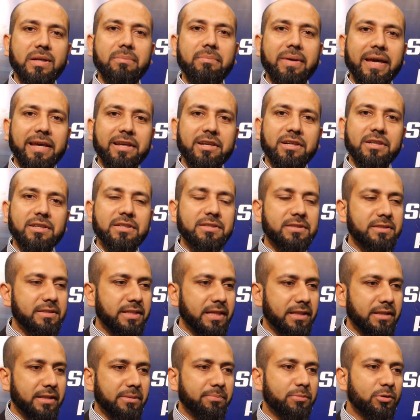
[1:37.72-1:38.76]
filmmakers,
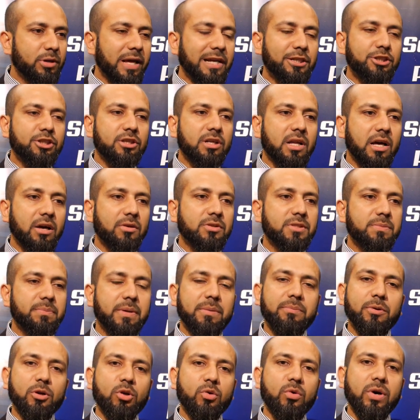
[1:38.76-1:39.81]
then the production house
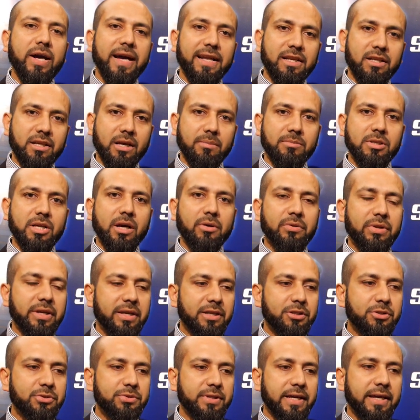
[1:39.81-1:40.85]
people who had come down
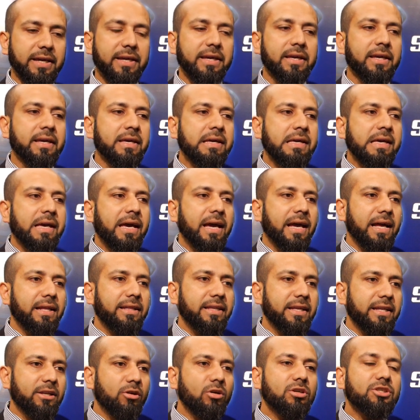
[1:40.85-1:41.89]
here today
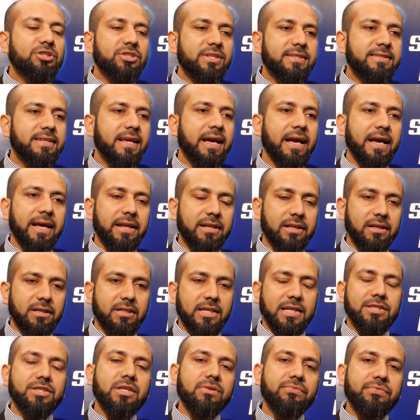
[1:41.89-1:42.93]
and they not just had a
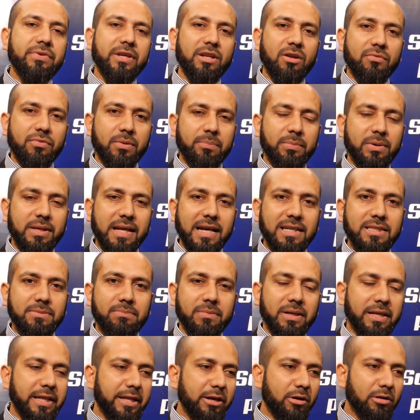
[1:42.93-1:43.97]
touch and feel of a product
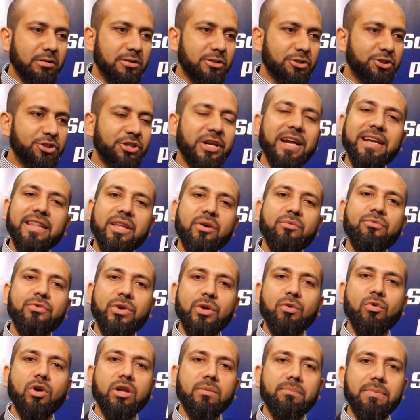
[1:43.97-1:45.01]
but they also shared their
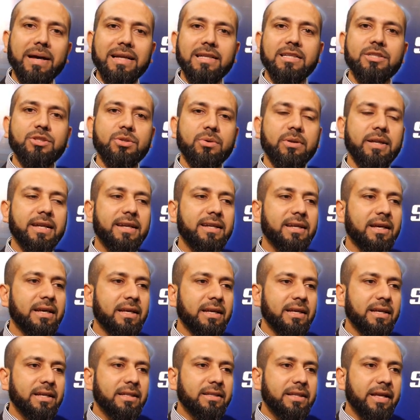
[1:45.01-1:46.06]
view on Panasonic.
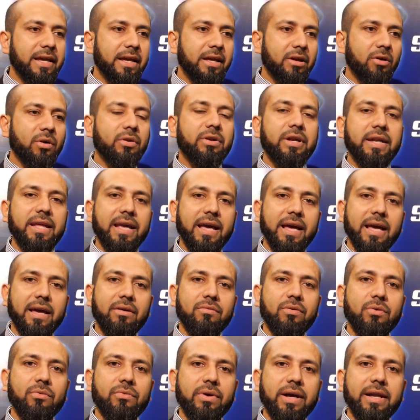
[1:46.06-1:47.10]
They already
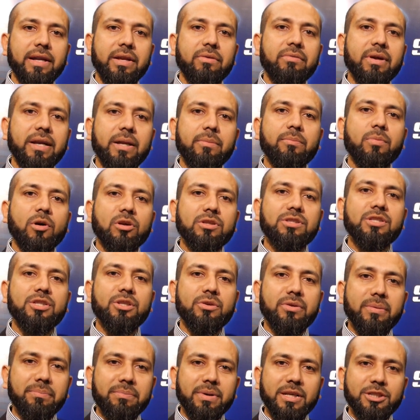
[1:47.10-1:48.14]
have a very very
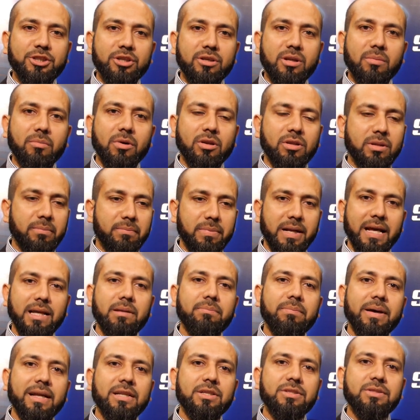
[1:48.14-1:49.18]
positive impression about the brand
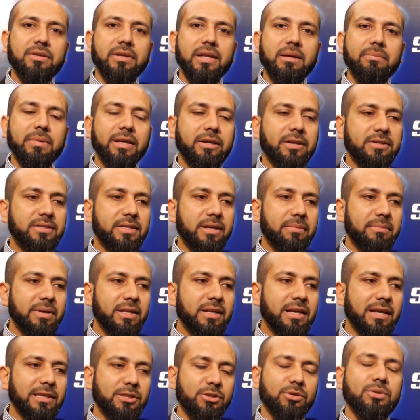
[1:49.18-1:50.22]
Panasonic because they have
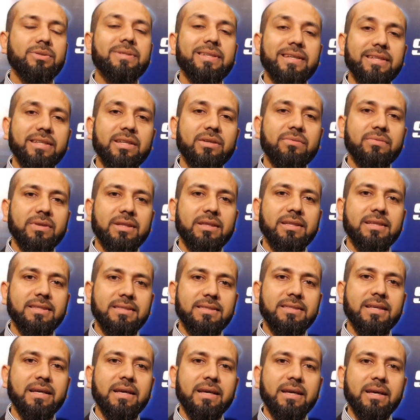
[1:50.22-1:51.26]
been associated with
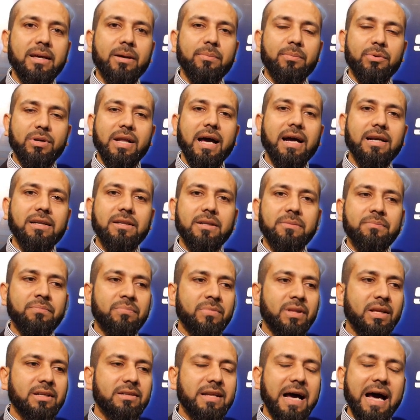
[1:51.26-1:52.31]
this product
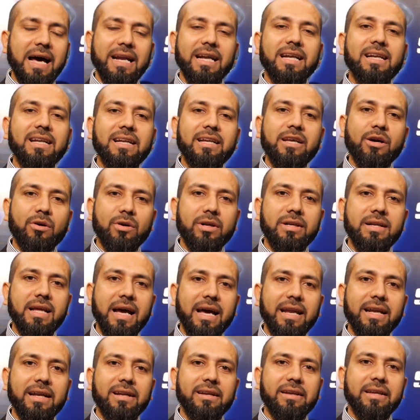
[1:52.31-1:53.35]
directly or
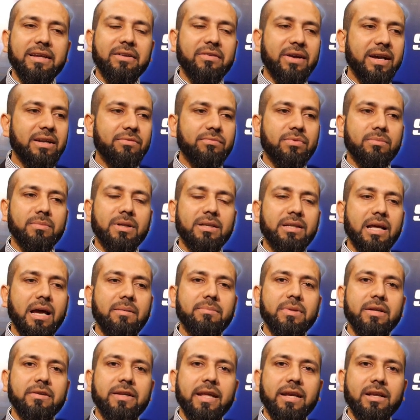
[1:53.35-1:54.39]
indirectly right from the
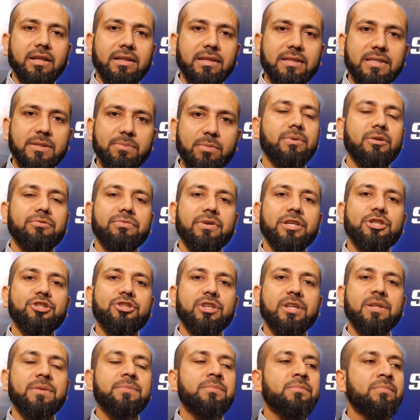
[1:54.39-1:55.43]
time they've taken this
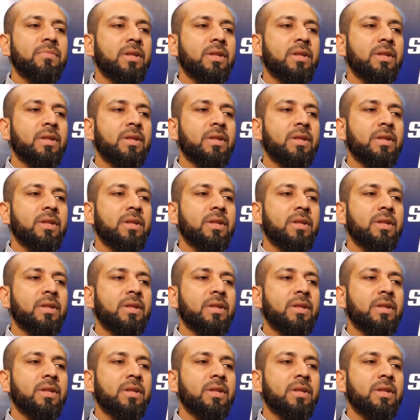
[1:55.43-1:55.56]
profession.